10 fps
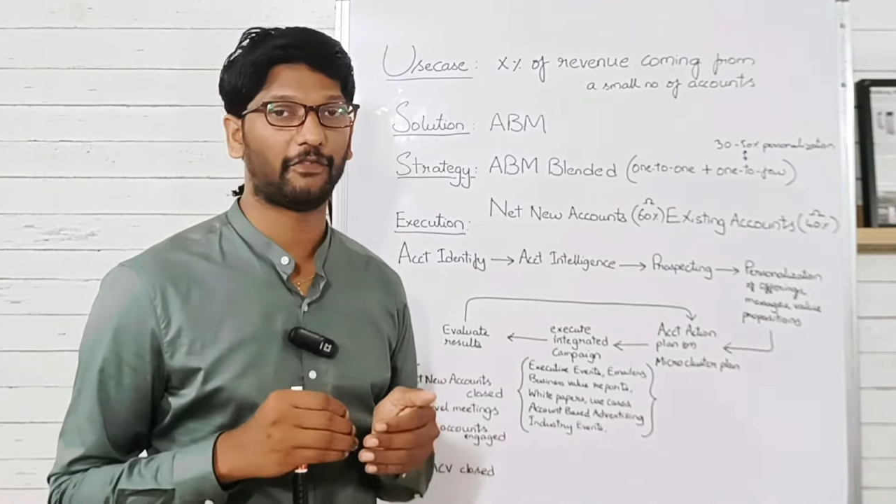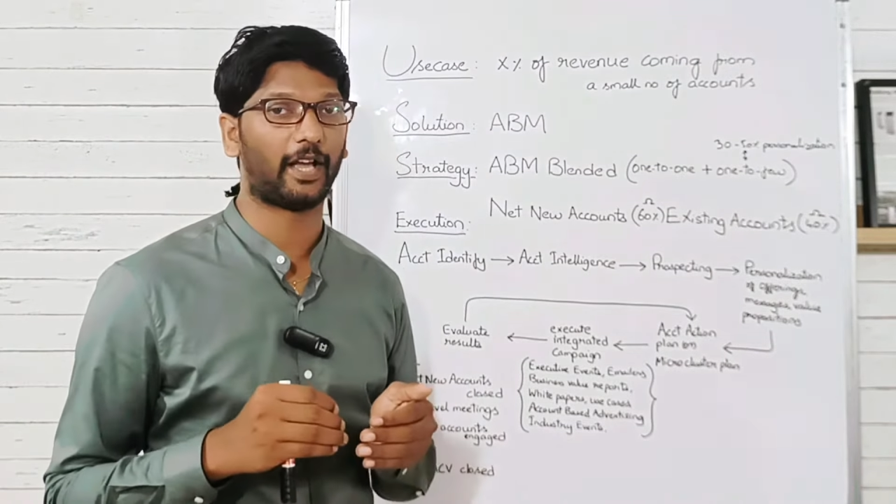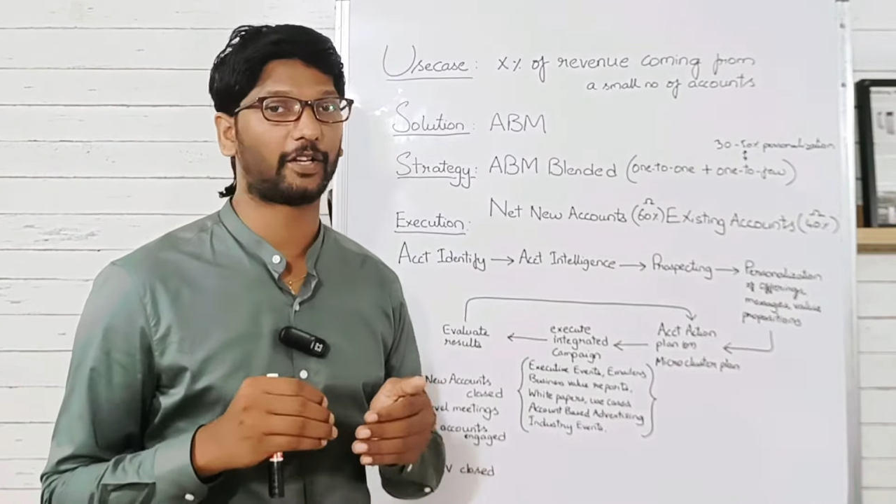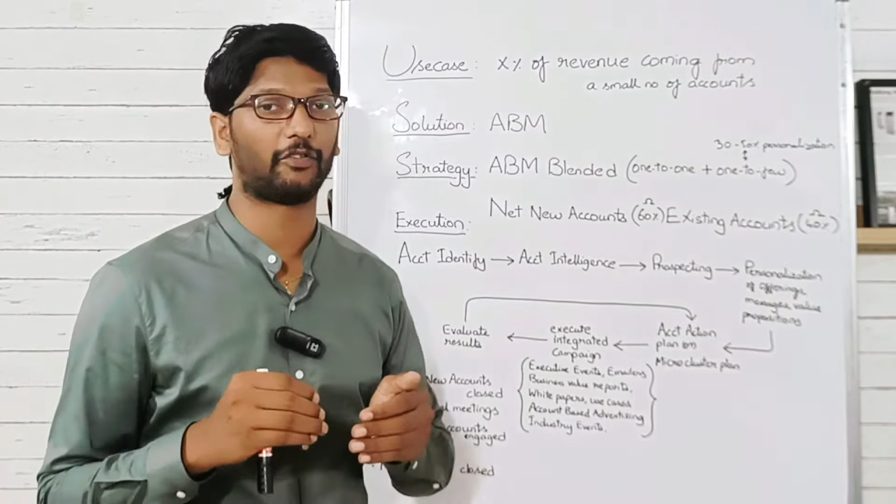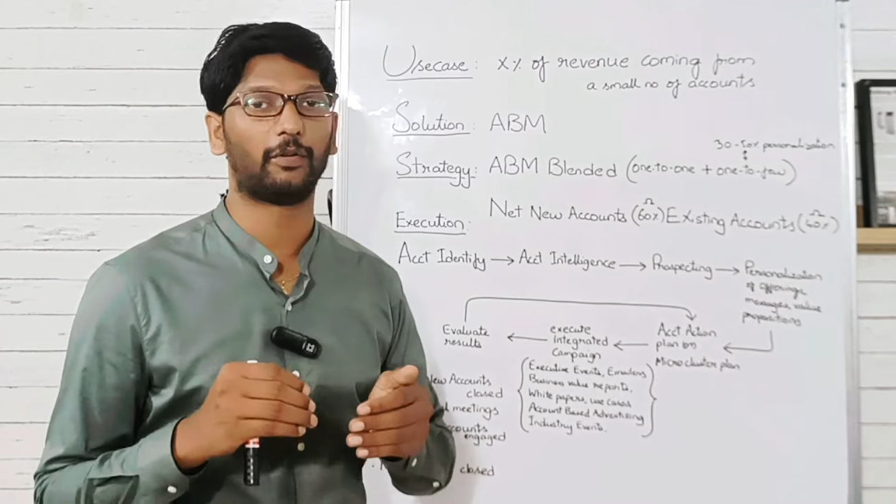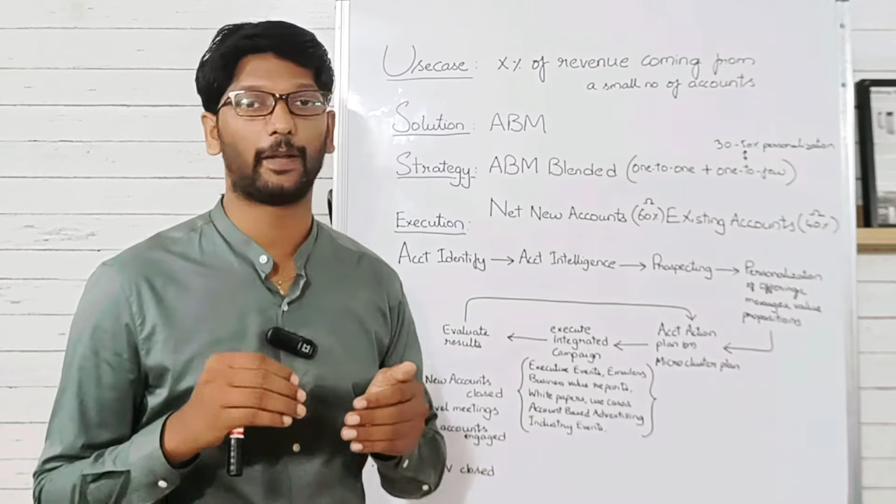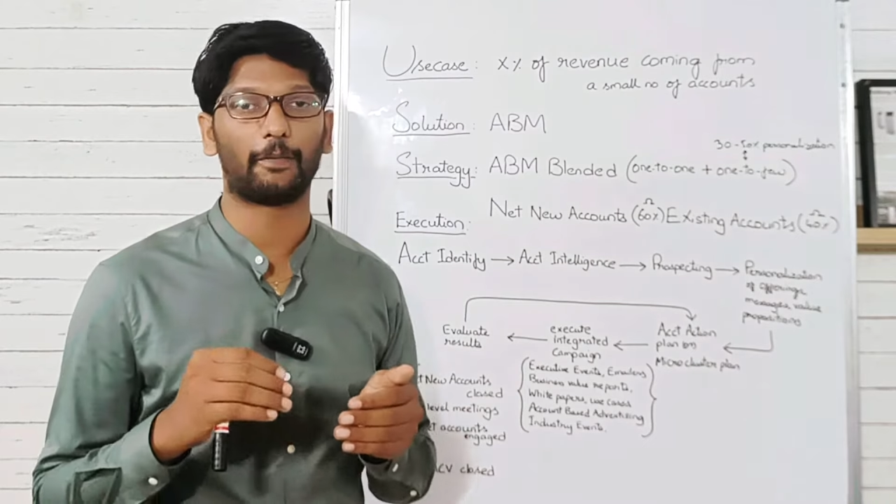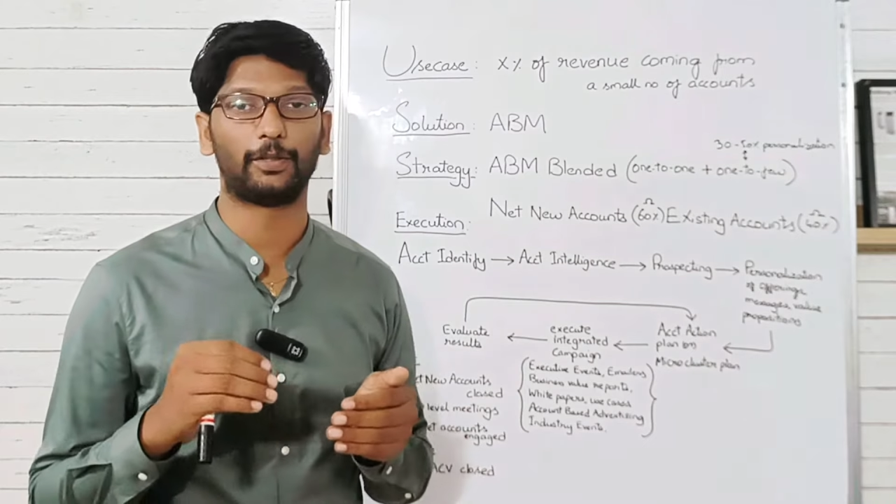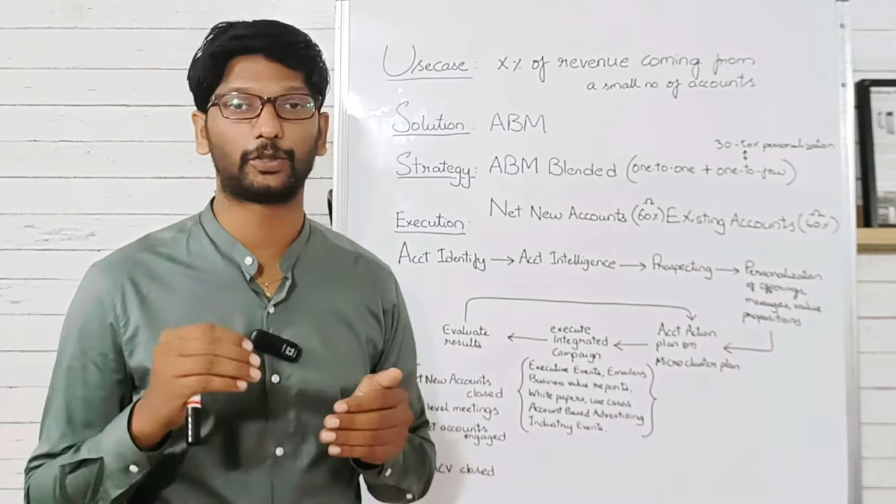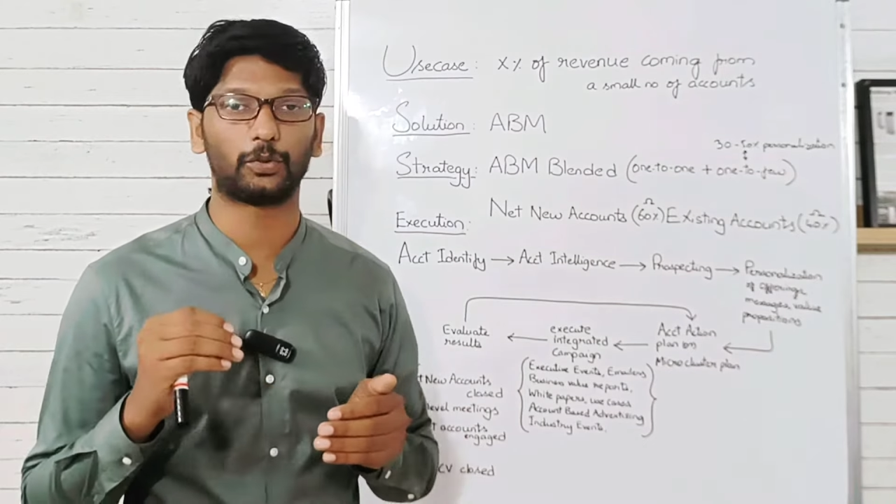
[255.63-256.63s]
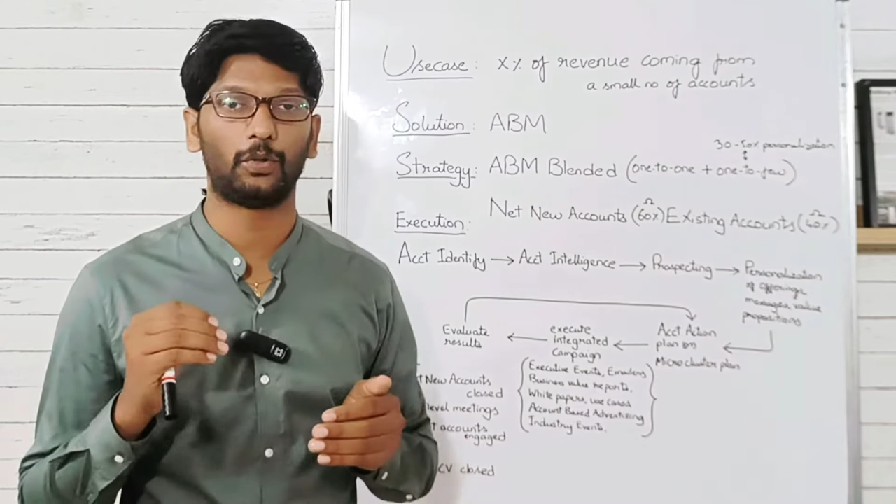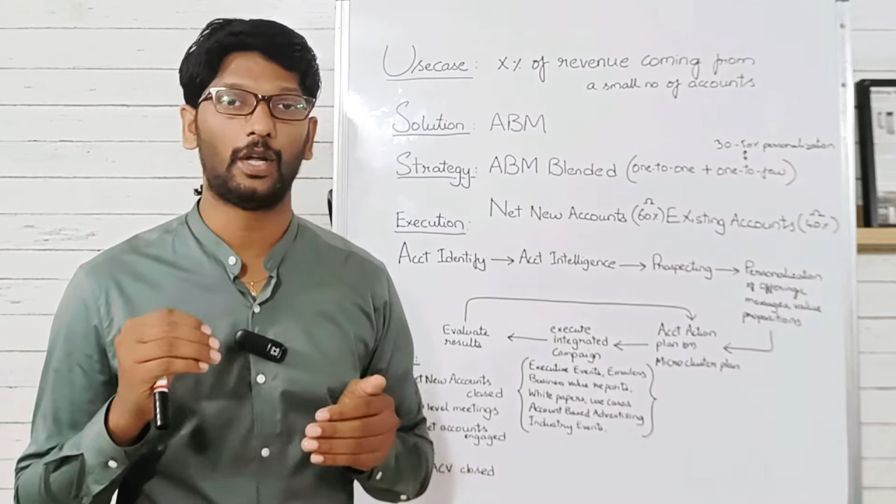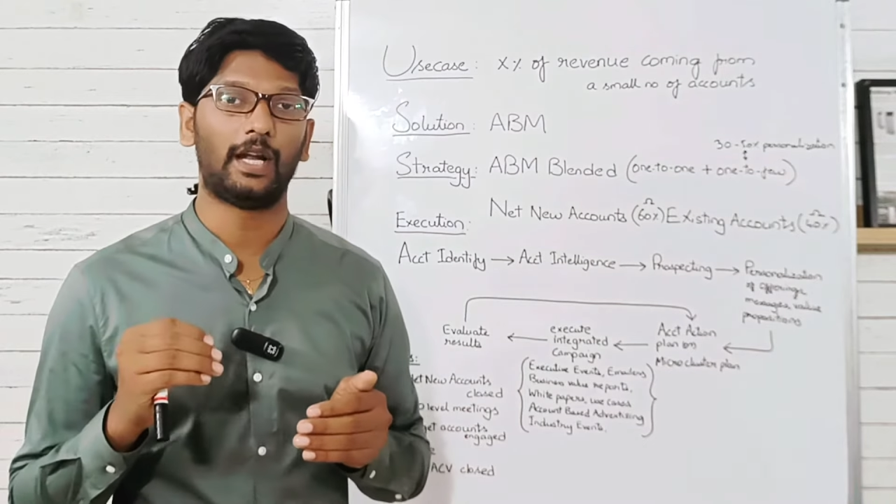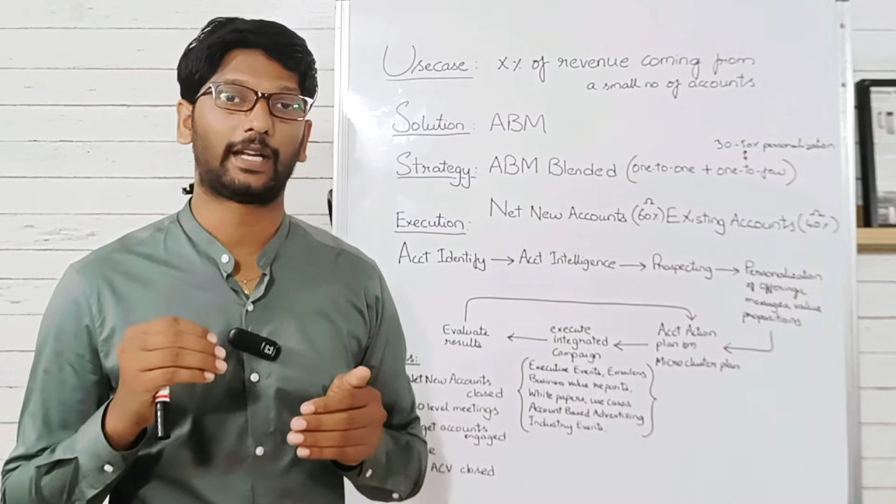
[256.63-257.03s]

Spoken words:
where you will be able to